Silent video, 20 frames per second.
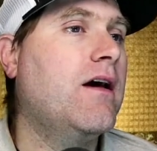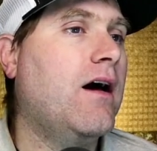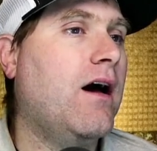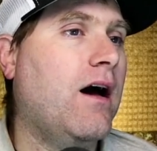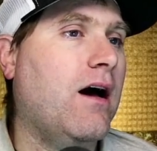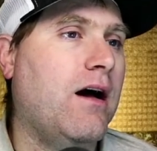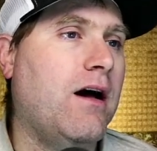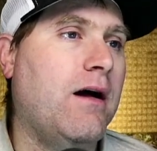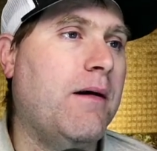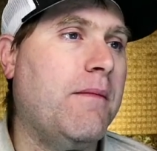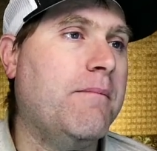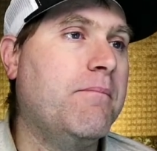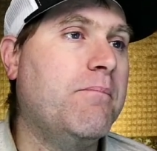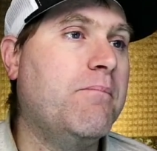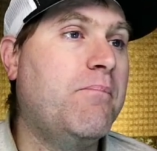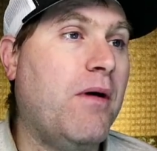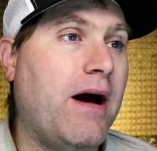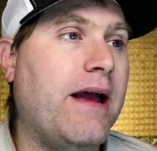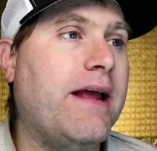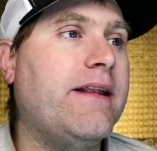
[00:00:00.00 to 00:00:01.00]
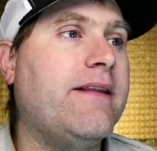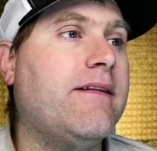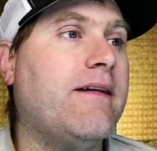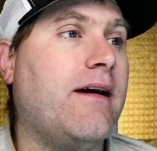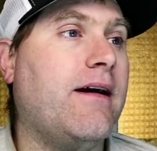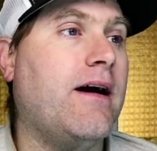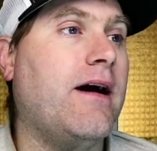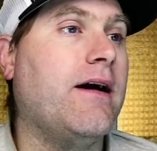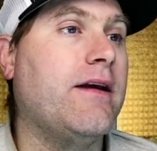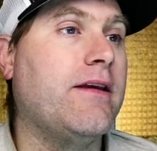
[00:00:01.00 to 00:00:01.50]
Um, but
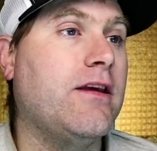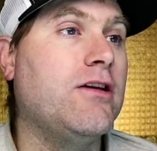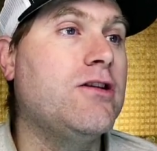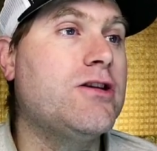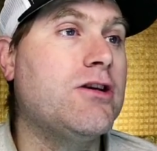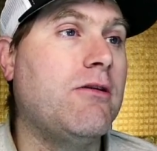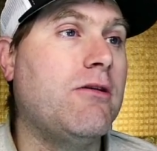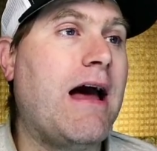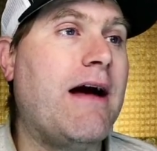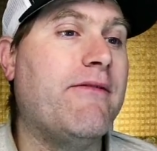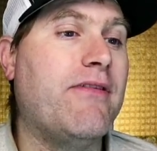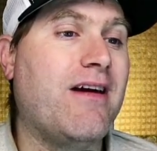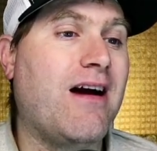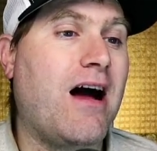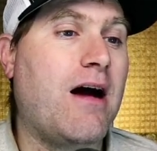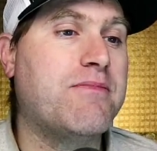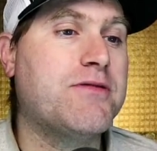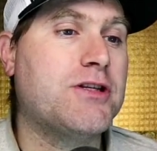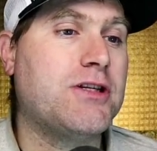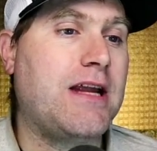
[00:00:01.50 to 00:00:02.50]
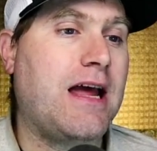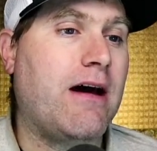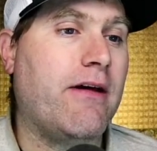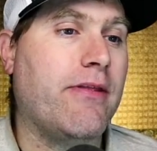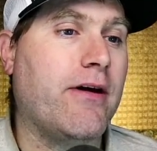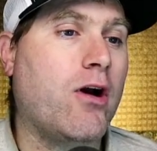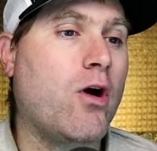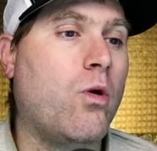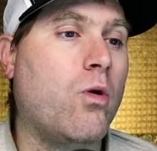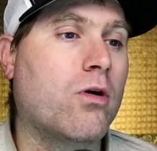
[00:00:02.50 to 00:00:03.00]
uh, you do have the option now.
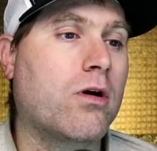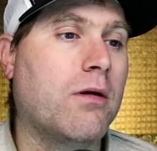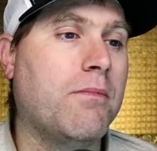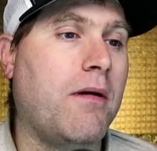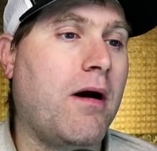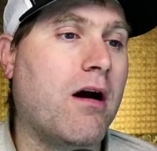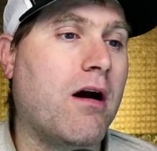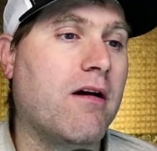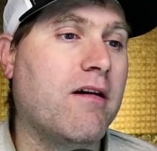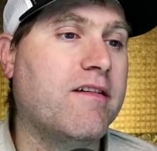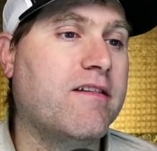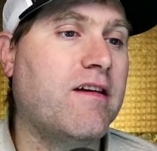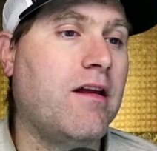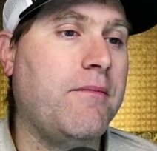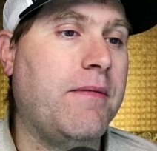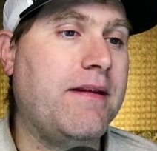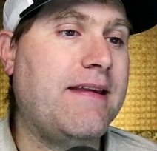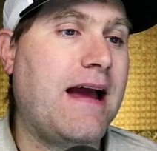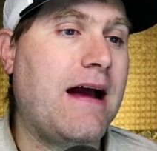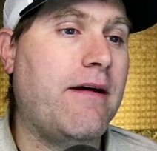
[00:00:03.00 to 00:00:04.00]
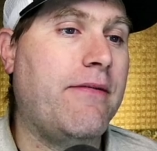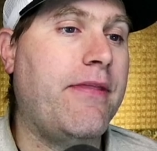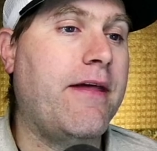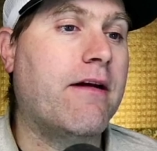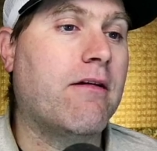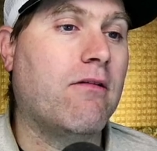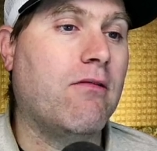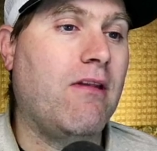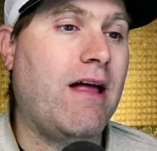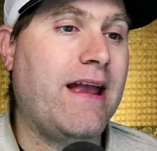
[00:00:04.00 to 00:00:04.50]
The corner bar is going to be down
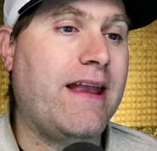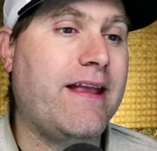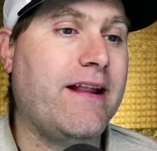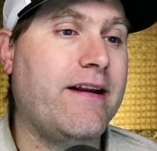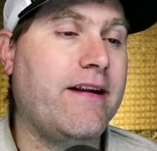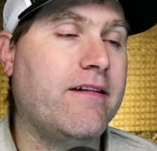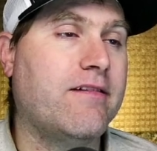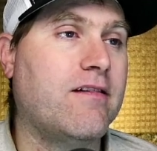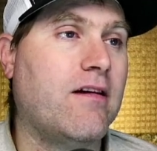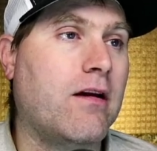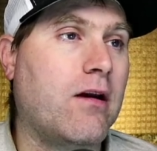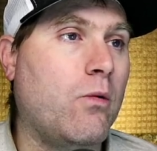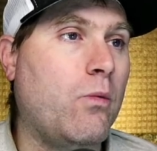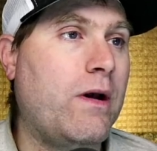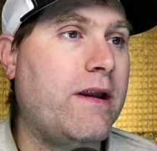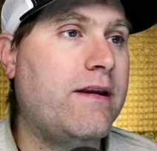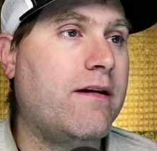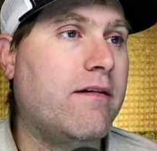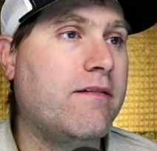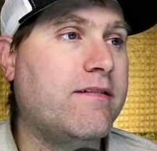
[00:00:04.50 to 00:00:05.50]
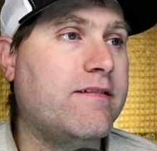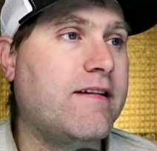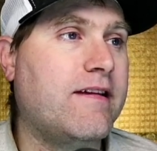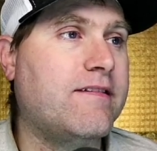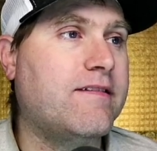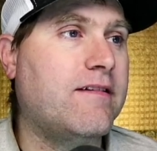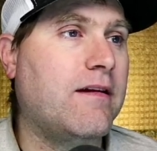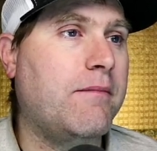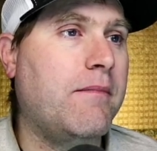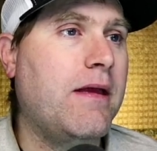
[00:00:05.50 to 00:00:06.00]
there like it is on a Windows
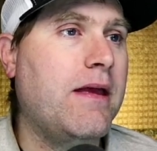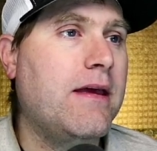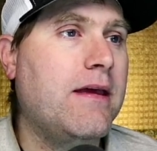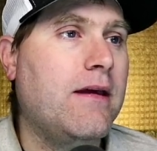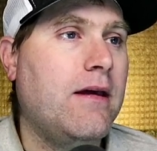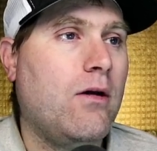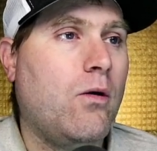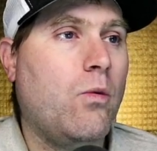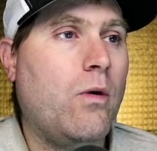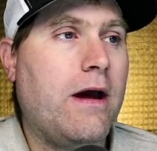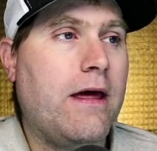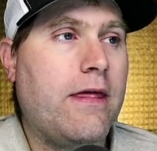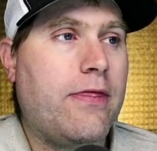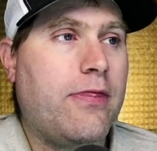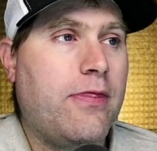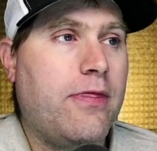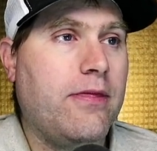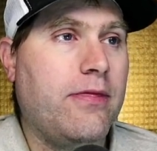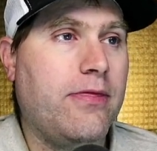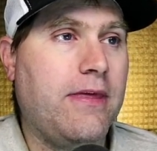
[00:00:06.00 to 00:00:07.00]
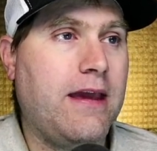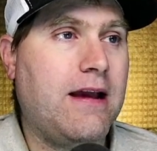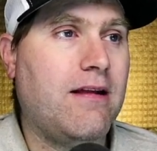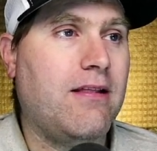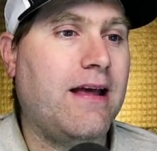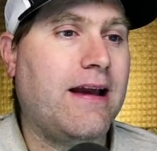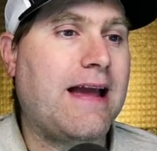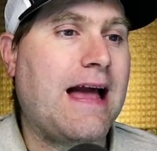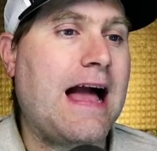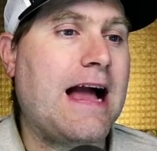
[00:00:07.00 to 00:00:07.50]
system with the
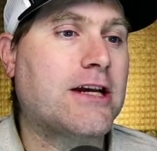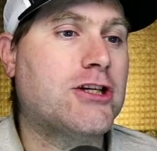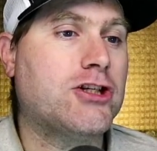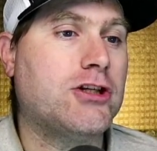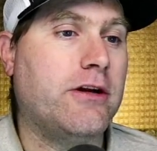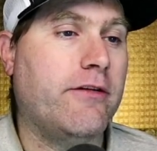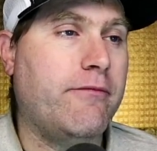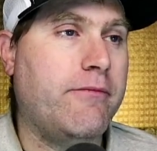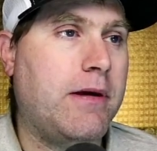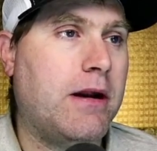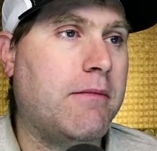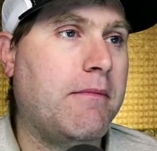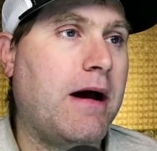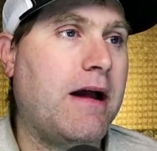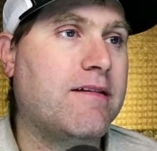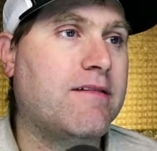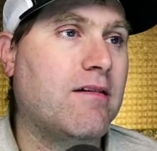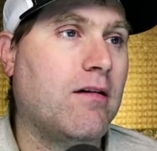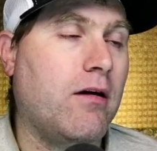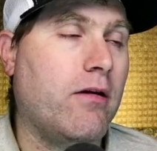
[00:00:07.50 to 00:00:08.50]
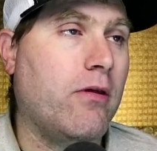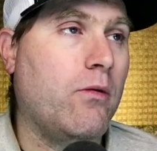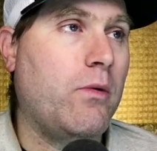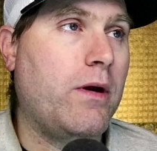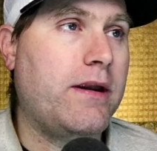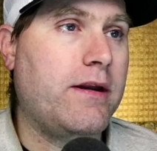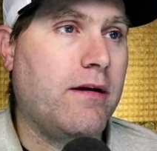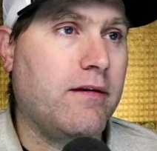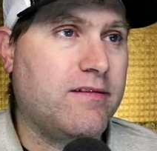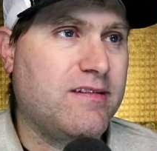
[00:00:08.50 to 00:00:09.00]
click action of minimizing all the
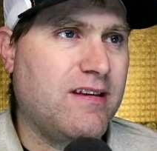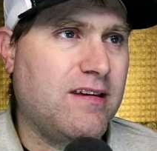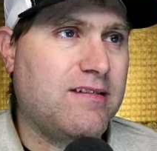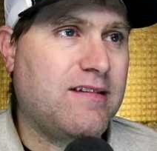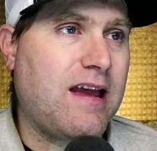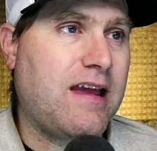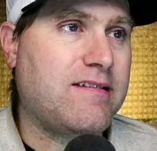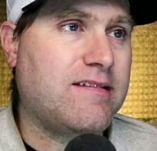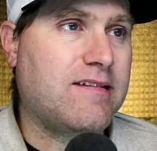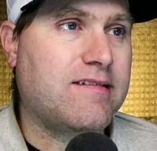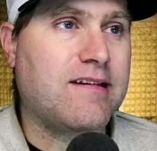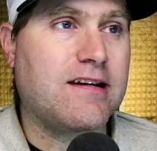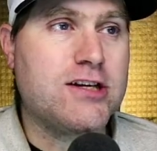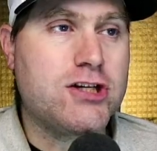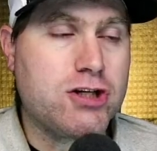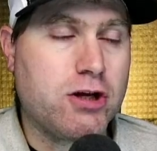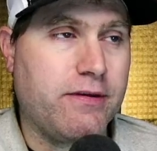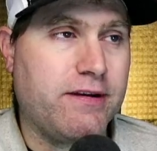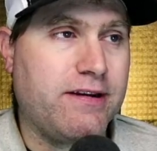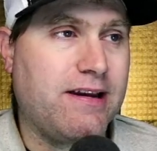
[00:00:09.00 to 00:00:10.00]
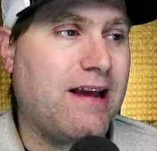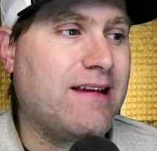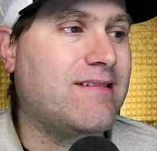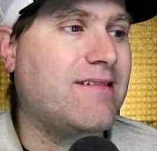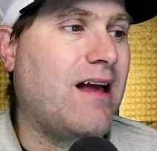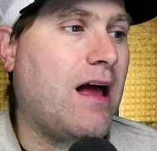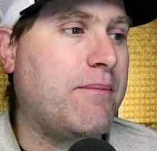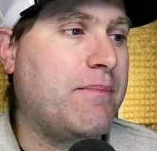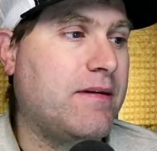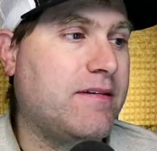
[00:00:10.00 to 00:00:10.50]
windows. In this case, it says show the
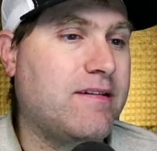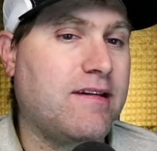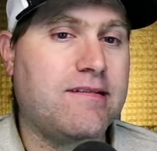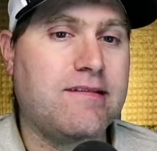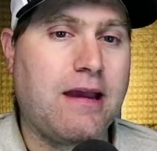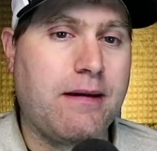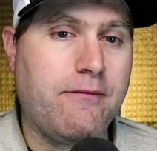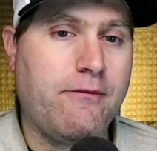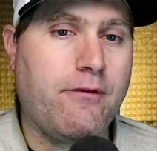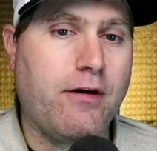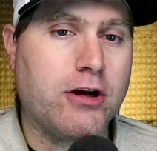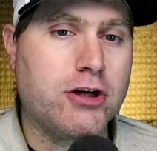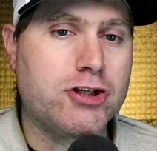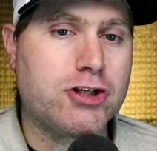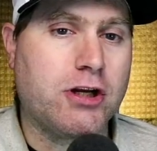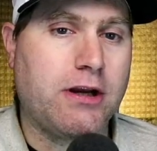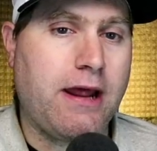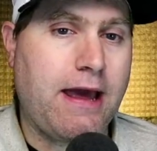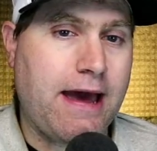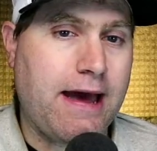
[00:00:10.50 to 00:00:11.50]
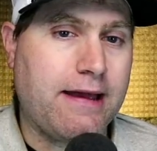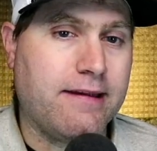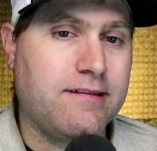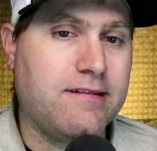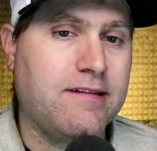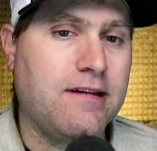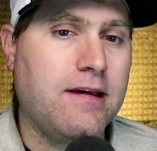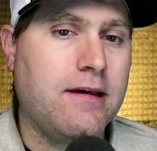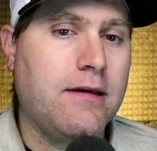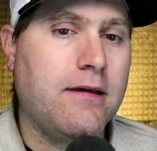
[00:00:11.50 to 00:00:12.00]
desktop. It's the same function
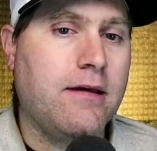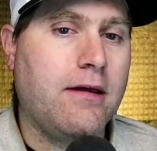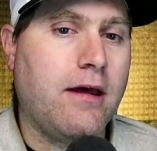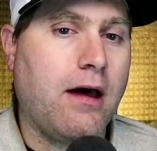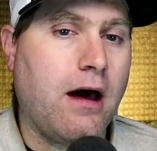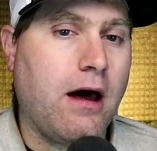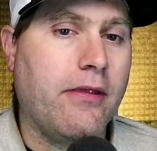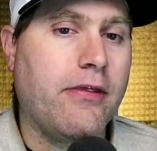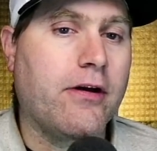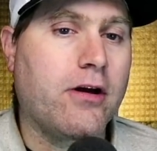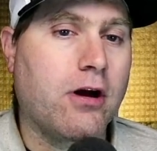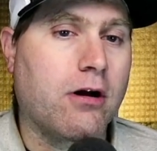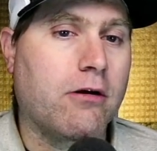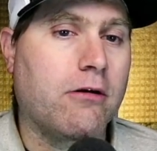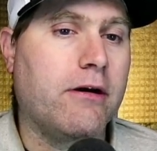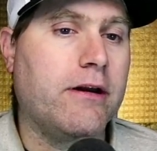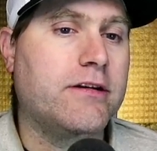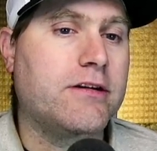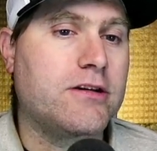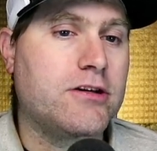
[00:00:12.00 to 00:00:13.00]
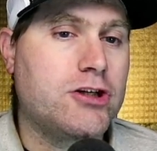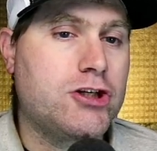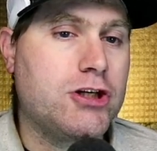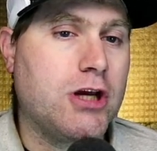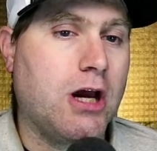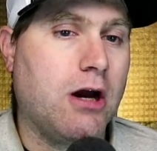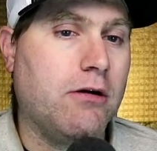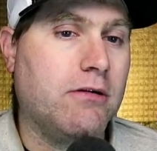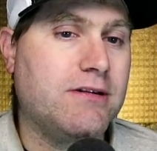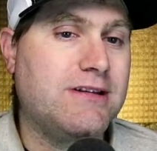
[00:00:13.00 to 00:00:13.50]
as uh, the current
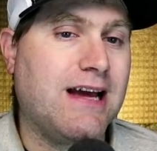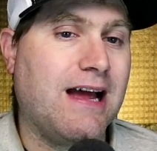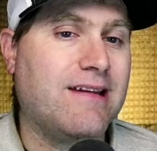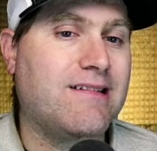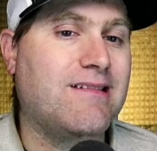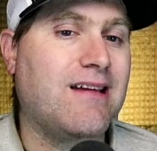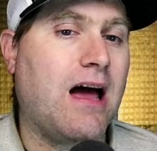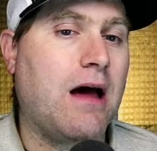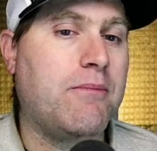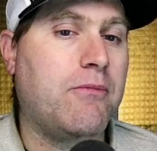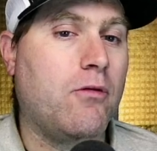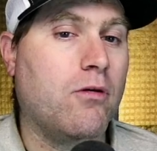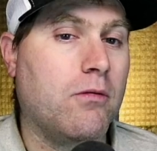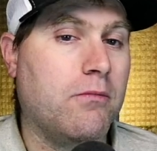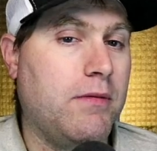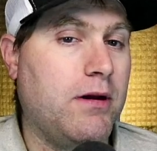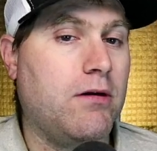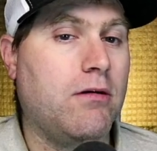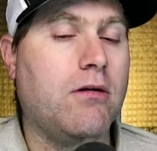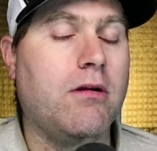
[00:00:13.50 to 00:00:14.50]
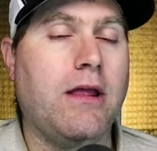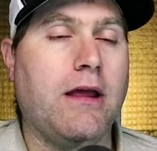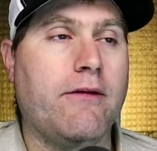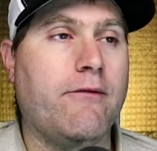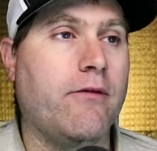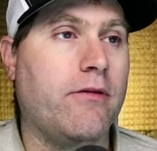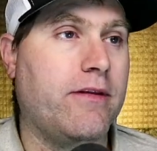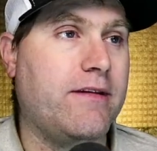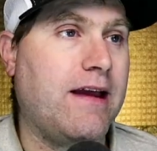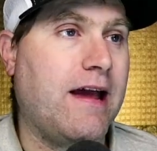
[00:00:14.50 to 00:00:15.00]
show desktop or middle click
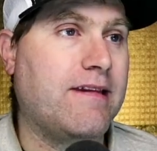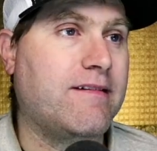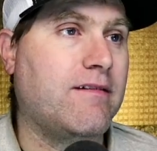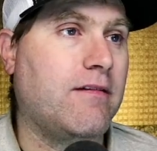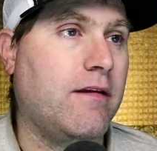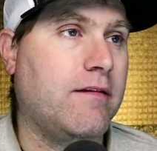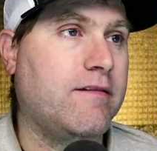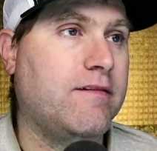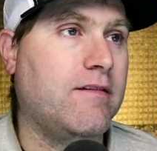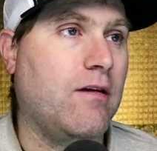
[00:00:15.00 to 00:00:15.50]
for the desklets.